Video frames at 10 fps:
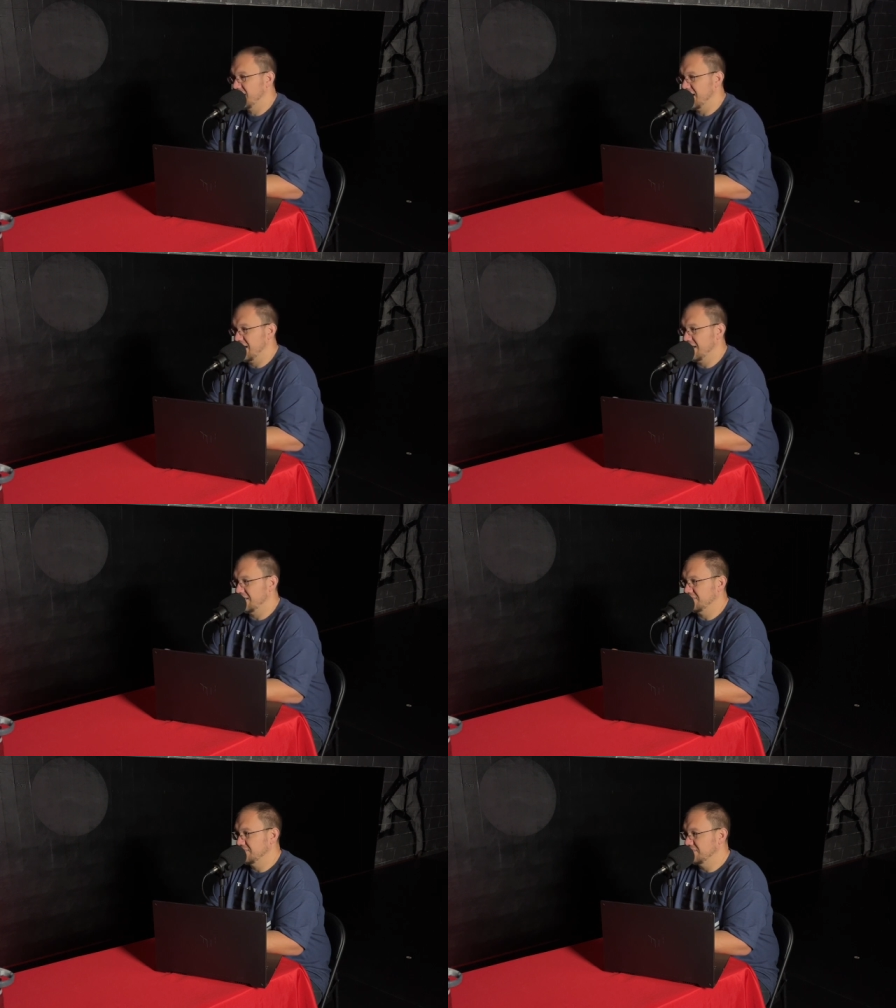
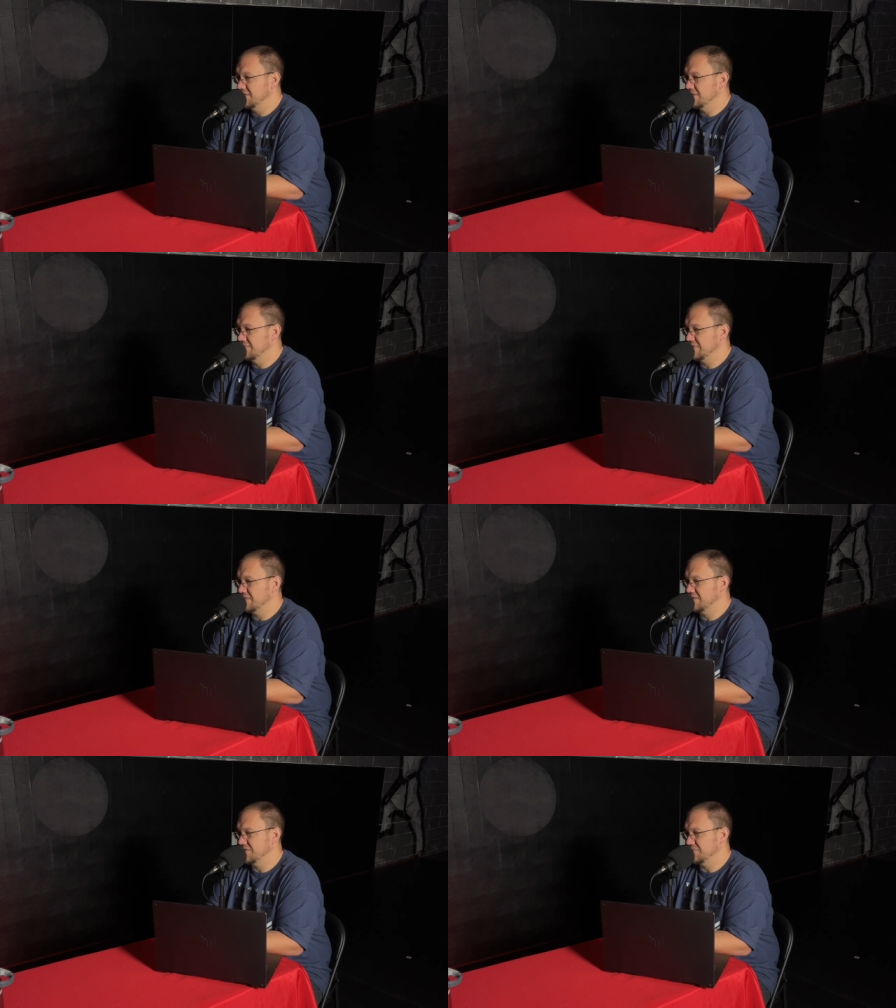uh, dealing with a
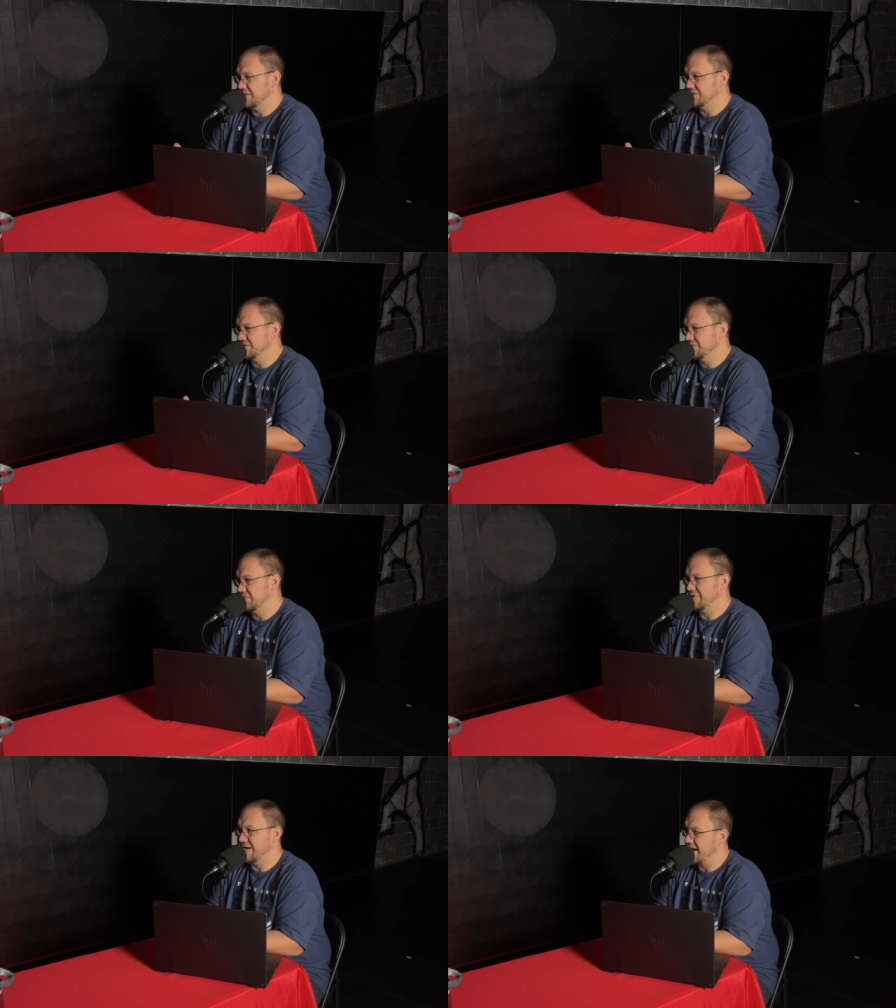situation where
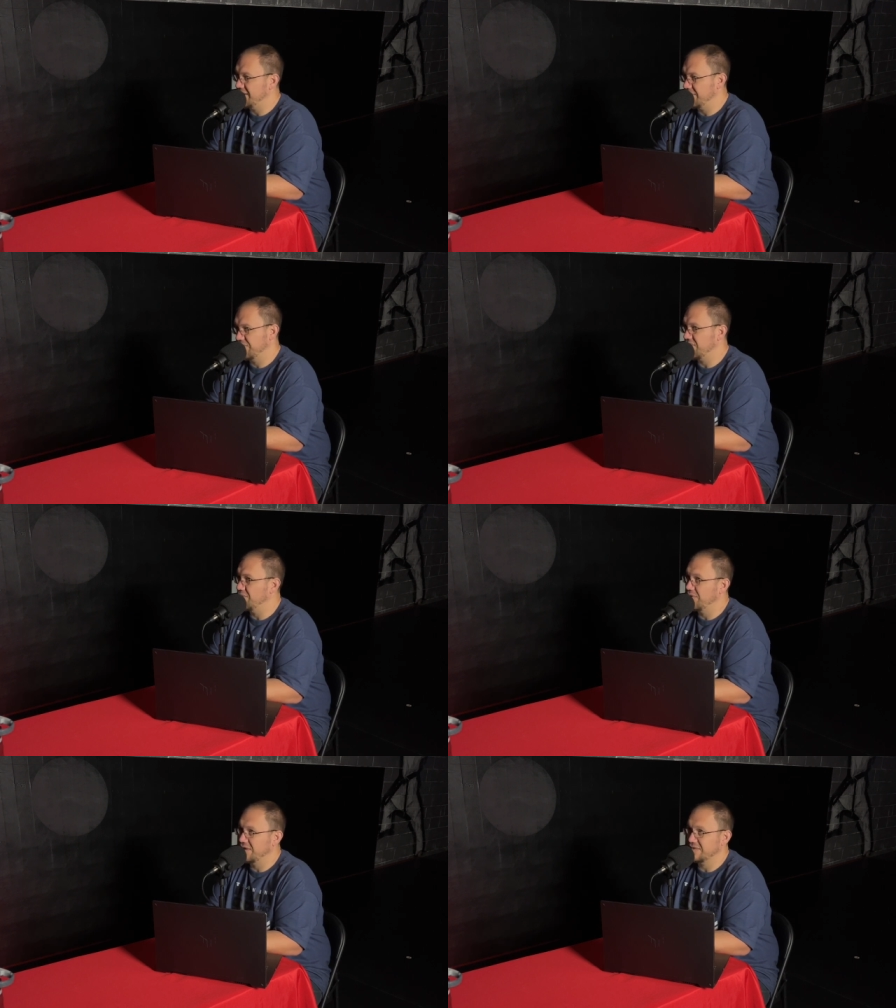we hand over our
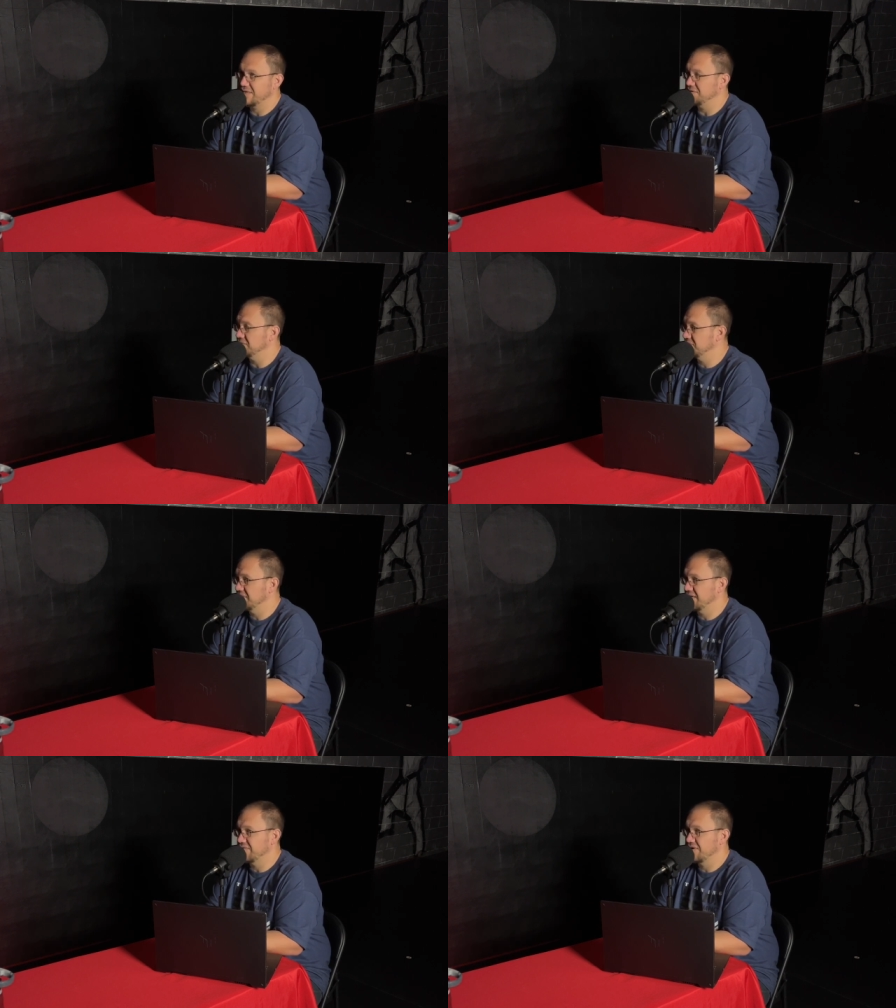wallet and keys or
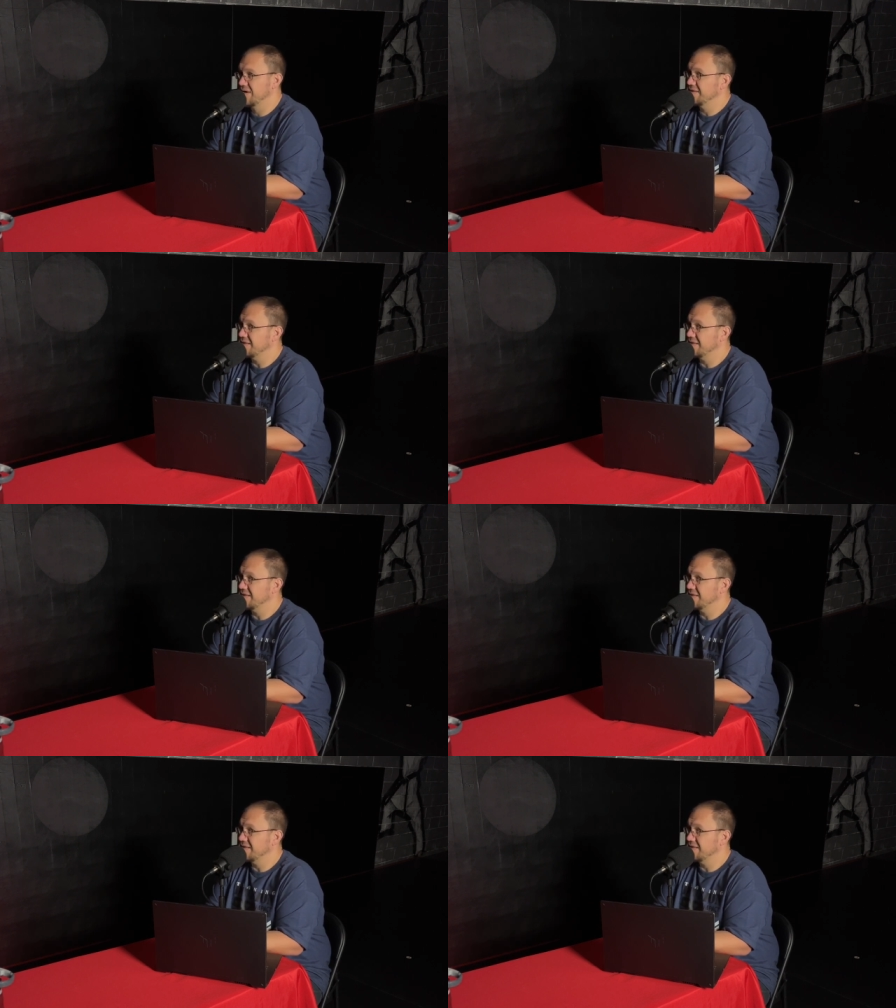whatever.